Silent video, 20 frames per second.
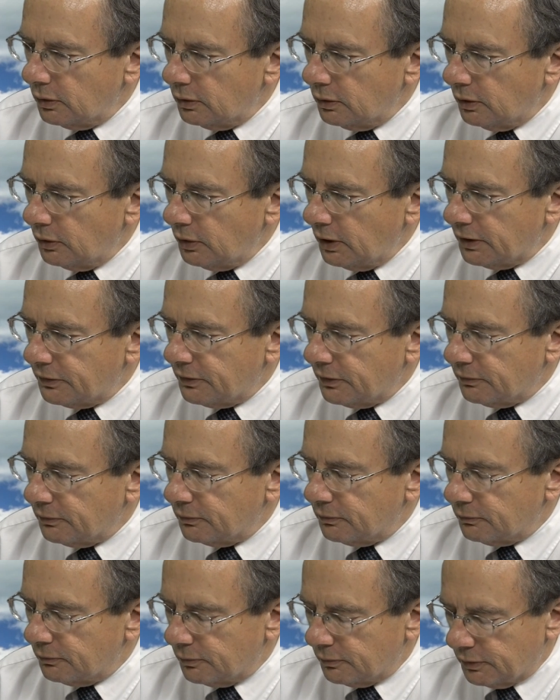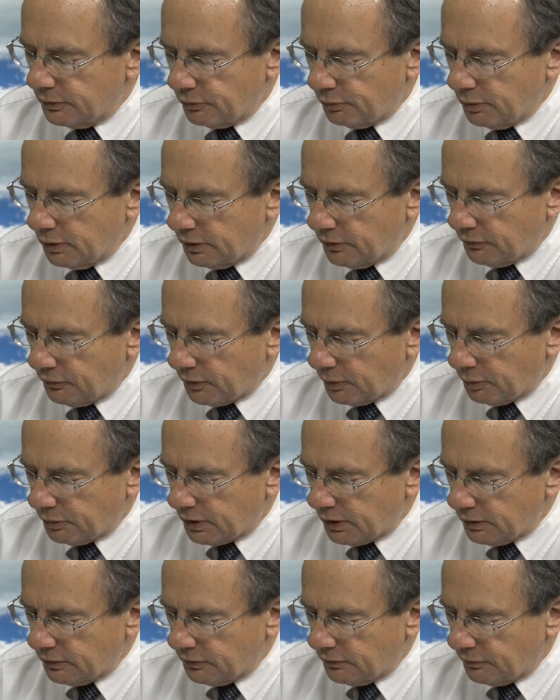Lowell has a tremendous
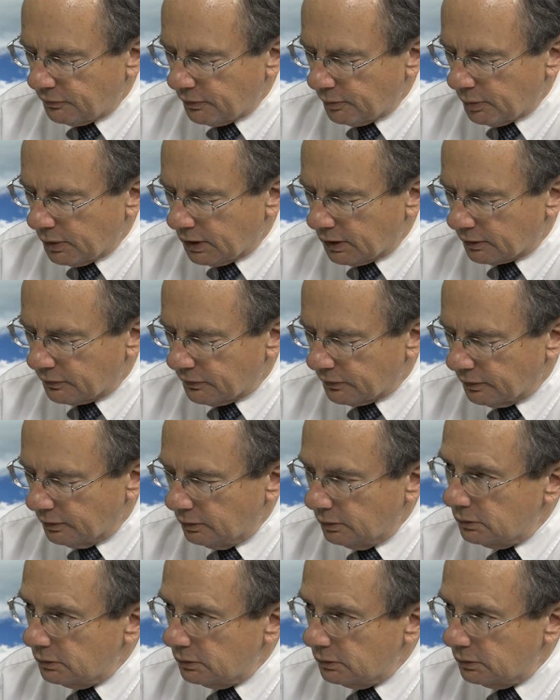reputation for boxing.